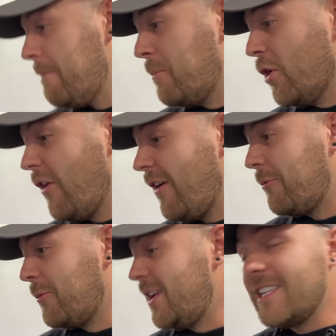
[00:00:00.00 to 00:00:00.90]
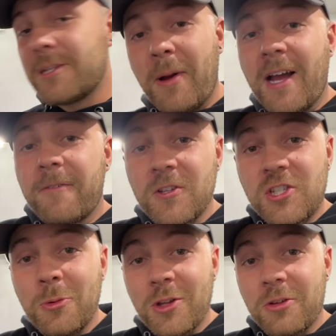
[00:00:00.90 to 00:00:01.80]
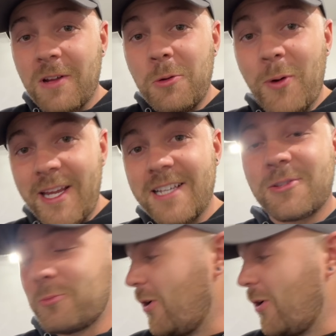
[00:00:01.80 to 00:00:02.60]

But we need to pack for 2 or 3 weeks